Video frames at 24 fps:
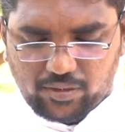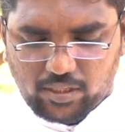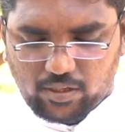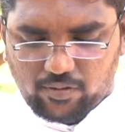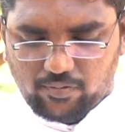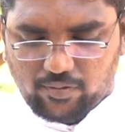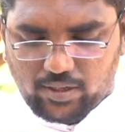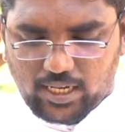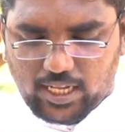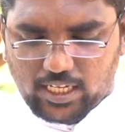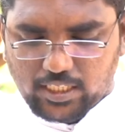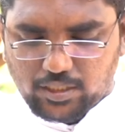
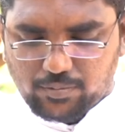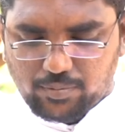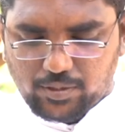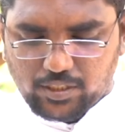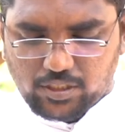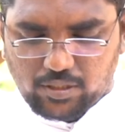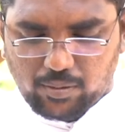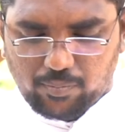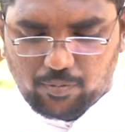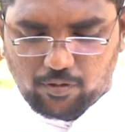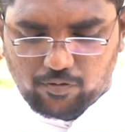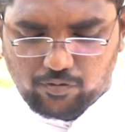When
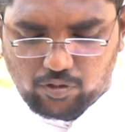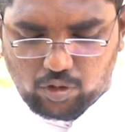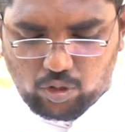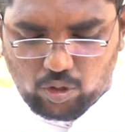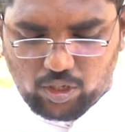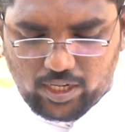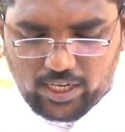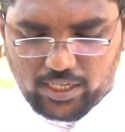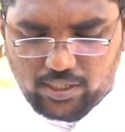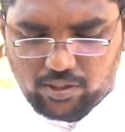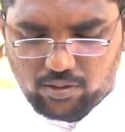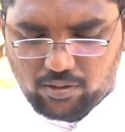Archbishop of
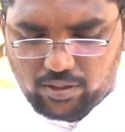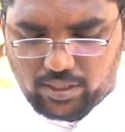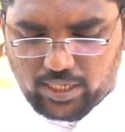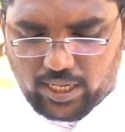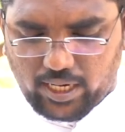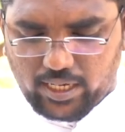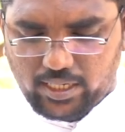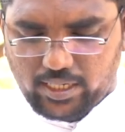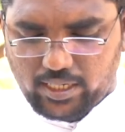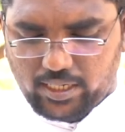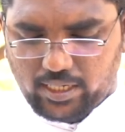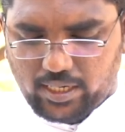Toledo
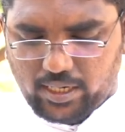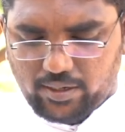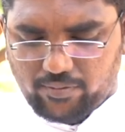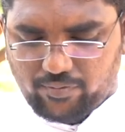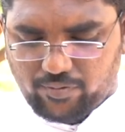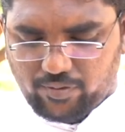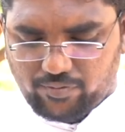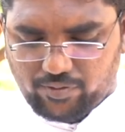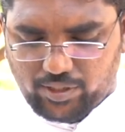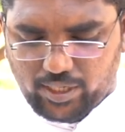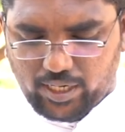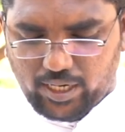died in
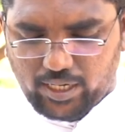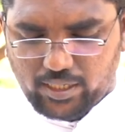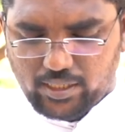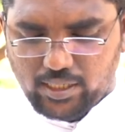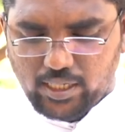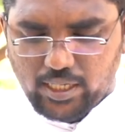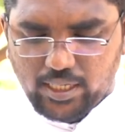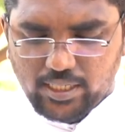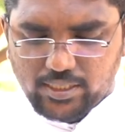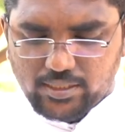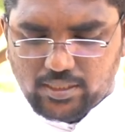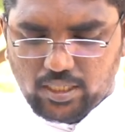858,
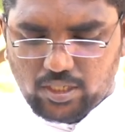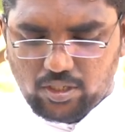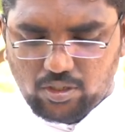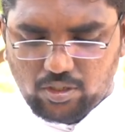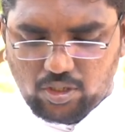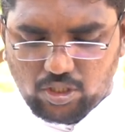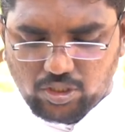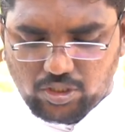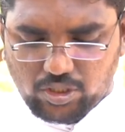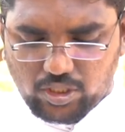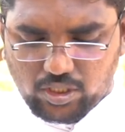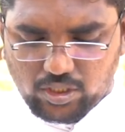Saint
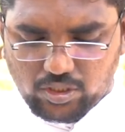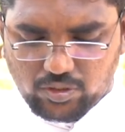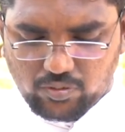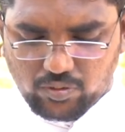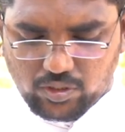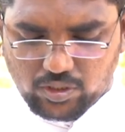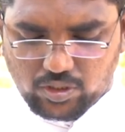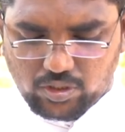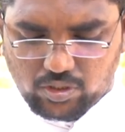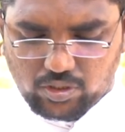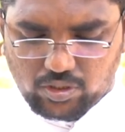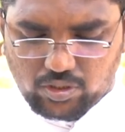Eulogius
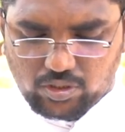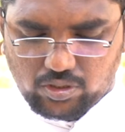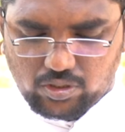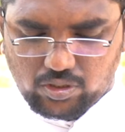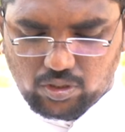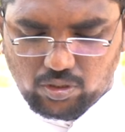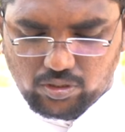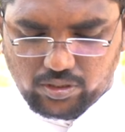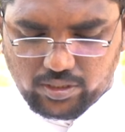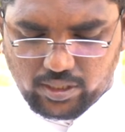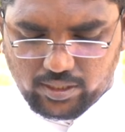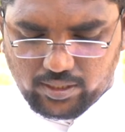was
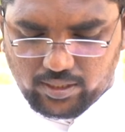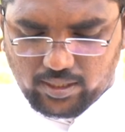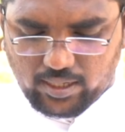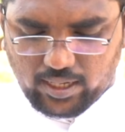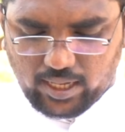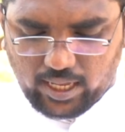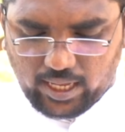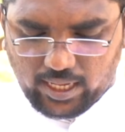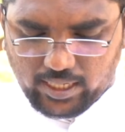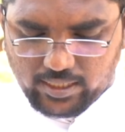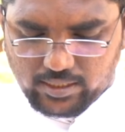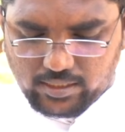chosen
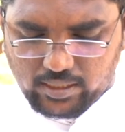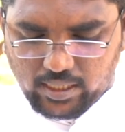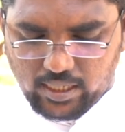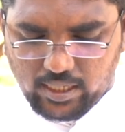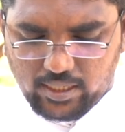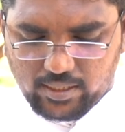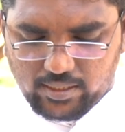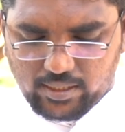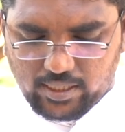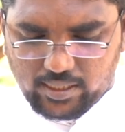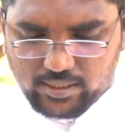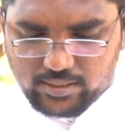as
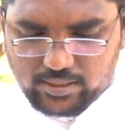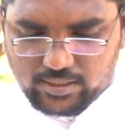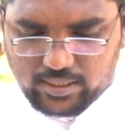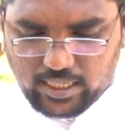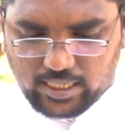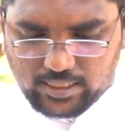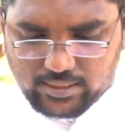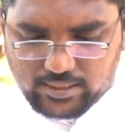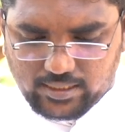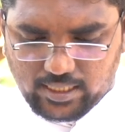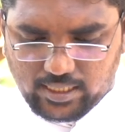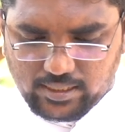his
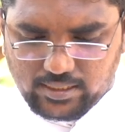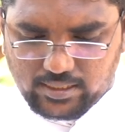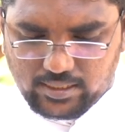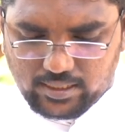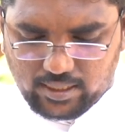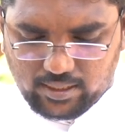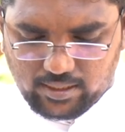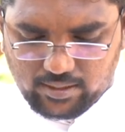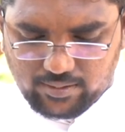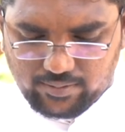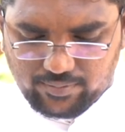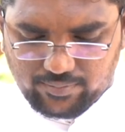
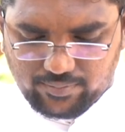successor